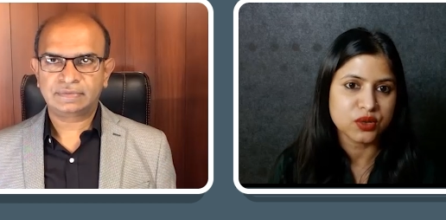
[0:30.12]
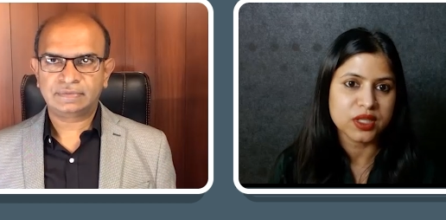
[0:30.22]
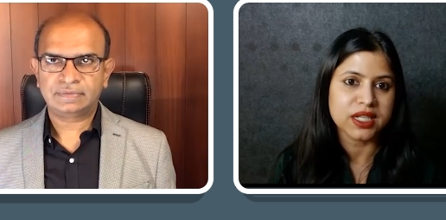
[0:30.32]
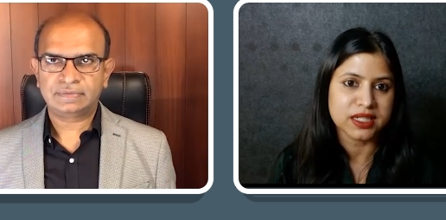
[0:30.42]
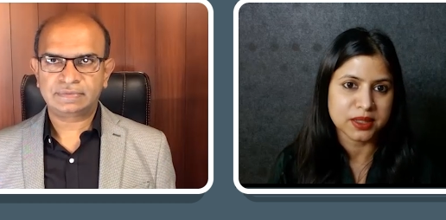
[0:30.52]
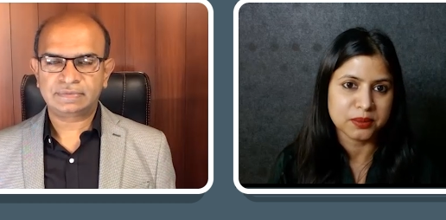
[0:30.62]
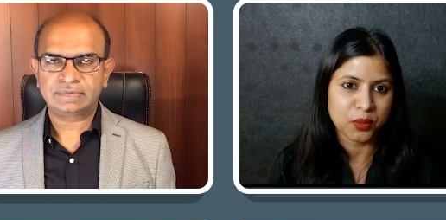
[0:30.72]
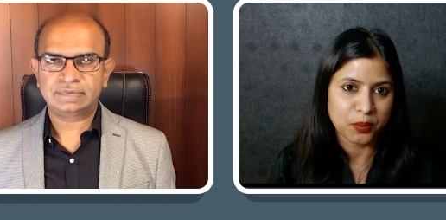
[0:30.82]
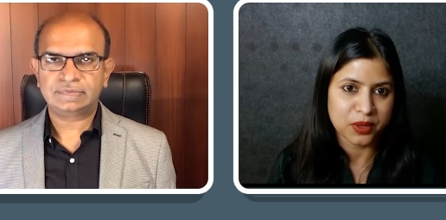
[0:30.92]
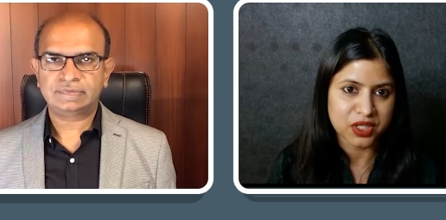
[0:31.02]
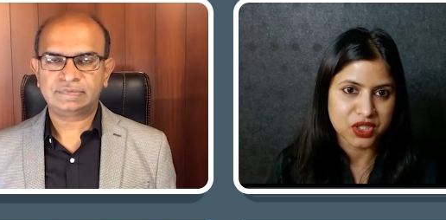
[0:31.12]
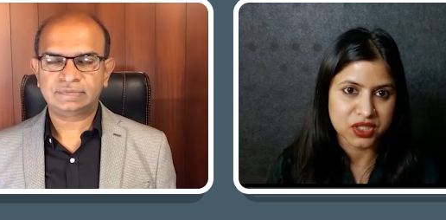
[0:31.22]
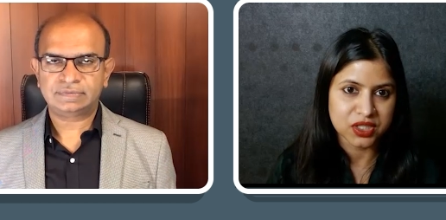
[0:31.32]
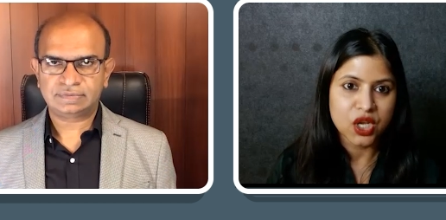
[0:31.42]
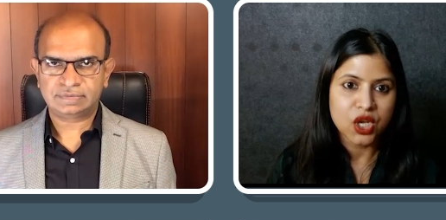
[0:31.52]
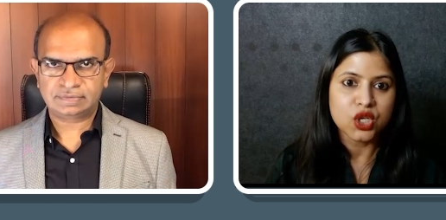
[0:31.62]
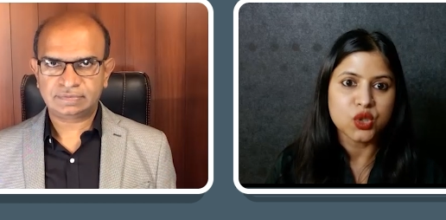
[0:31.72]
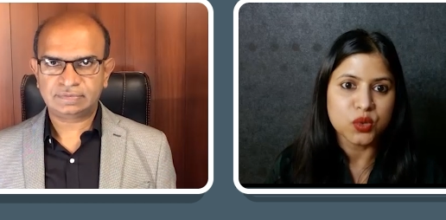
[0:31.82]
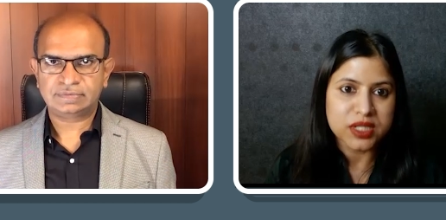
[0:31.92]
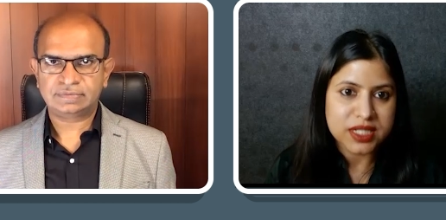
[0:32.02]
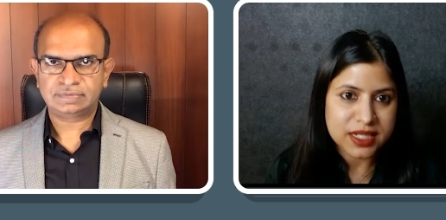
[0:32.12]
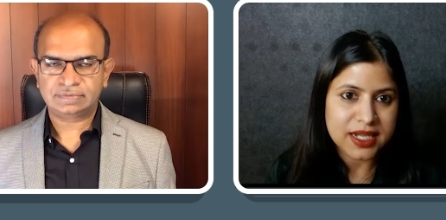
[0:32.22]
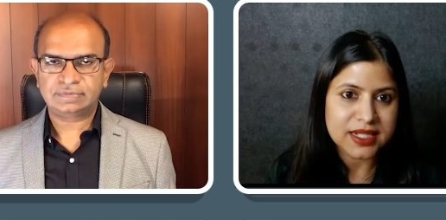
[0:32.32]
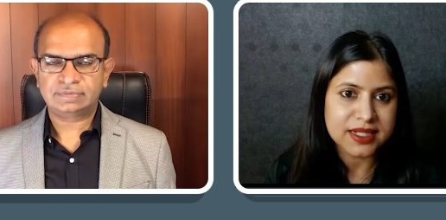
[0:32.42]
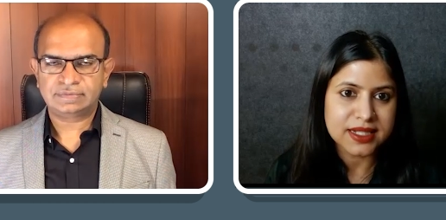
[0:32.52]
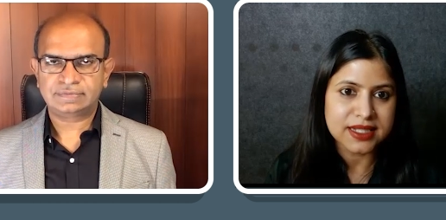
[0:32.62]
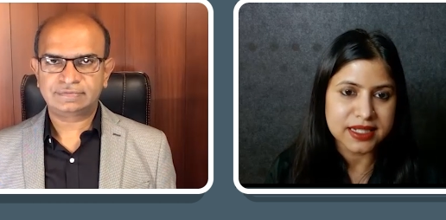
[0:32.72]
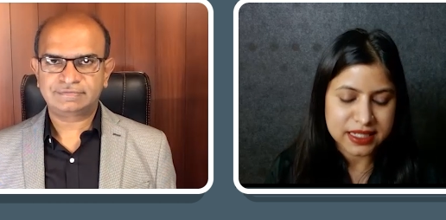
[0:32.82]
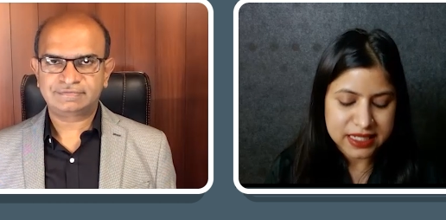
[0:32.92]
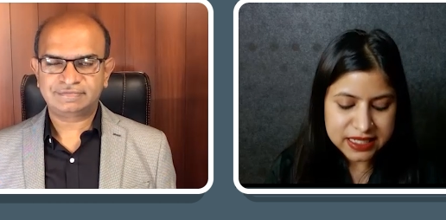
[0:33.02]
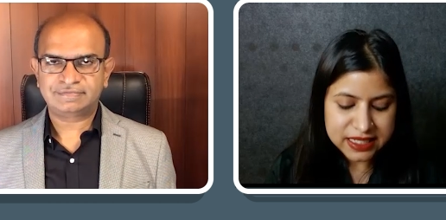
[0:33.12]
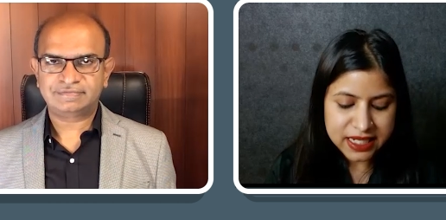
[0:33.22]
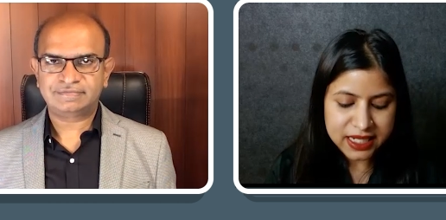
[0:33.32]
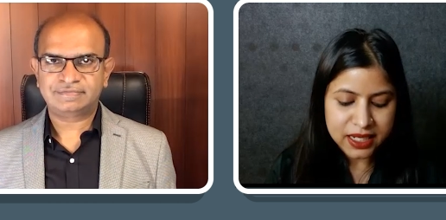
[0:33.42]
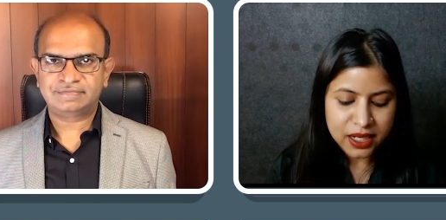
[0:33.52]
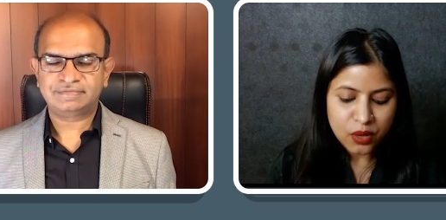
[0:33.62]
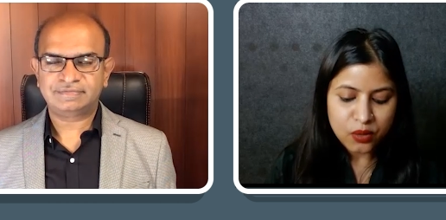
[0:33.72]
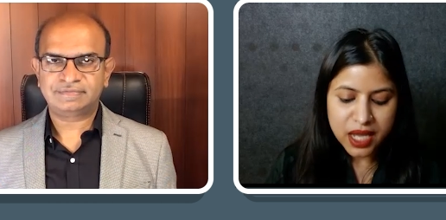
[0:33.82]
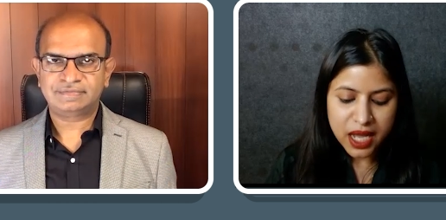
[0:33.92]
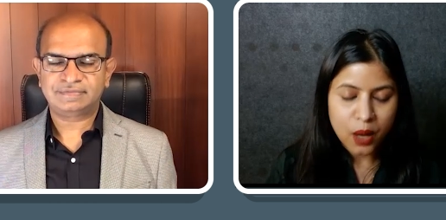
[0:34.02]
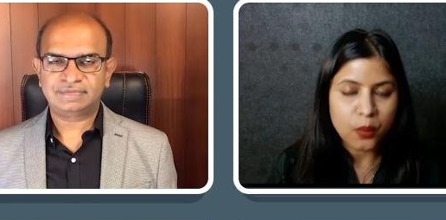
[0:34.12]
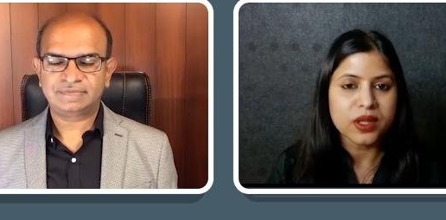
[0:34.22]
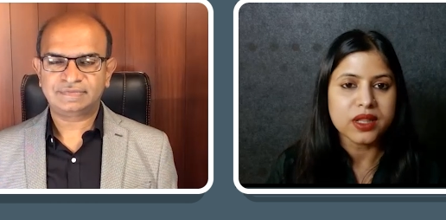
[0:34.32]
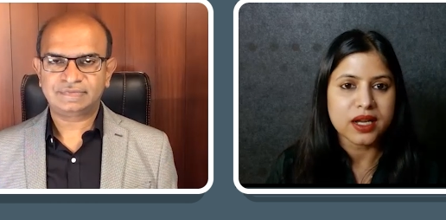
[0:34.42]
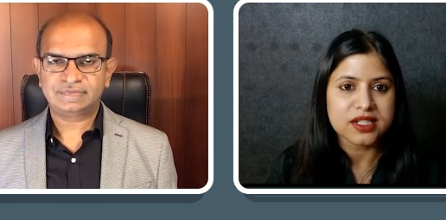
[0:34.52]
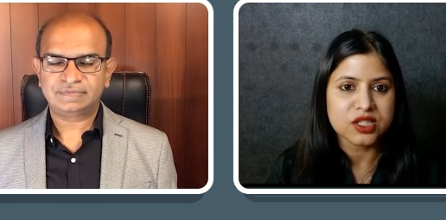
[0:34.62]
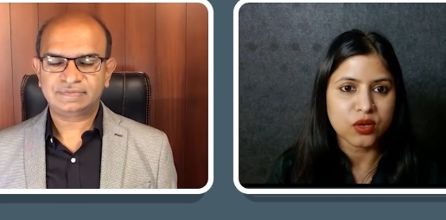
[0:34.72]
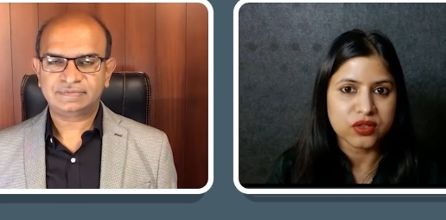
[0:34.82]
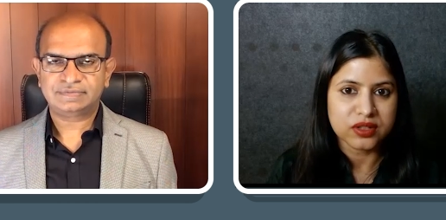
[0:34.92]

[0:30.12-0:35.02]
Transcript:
Speaker 1: to the Indian population. To discuss this in detail, we have with us Dr.